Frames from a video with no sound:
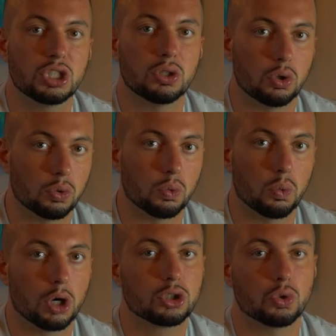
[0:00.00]
it all.
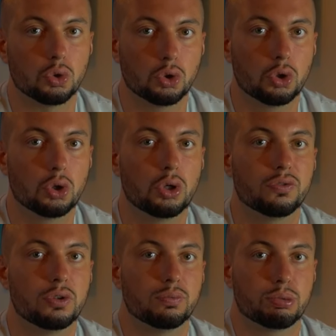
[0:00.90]
Watch all
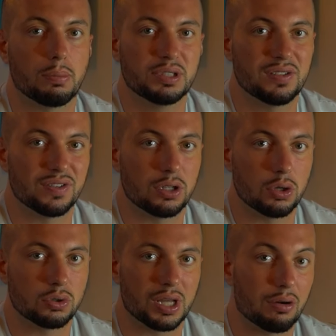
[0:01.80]
of the property
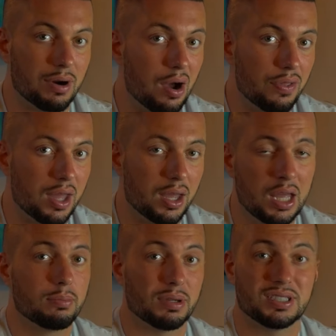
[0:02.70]
videos that are out there.
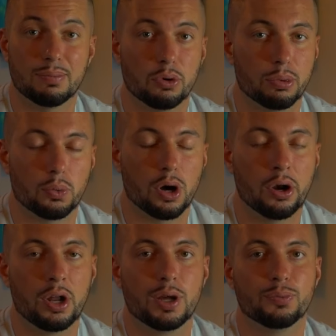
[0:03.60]
My tip number
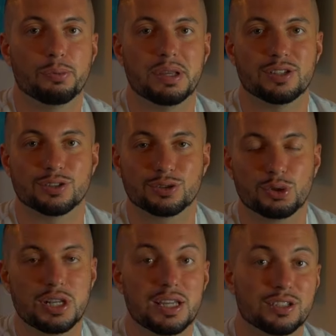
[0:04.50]
one will be to
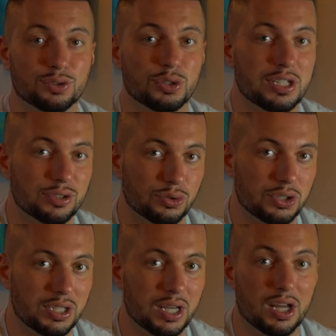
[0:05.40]
study.
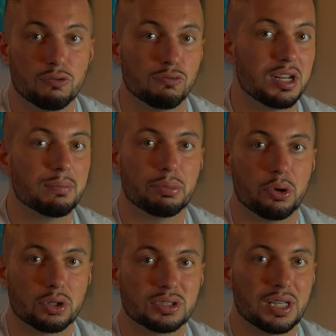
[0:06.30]
Reading
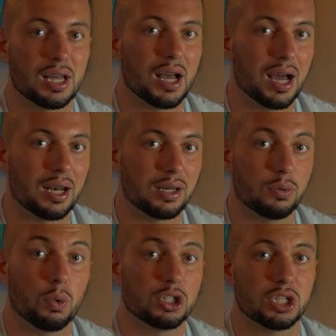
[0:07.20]
books and
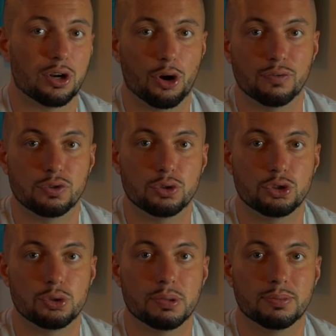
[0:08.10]
watching a lot of YouTube.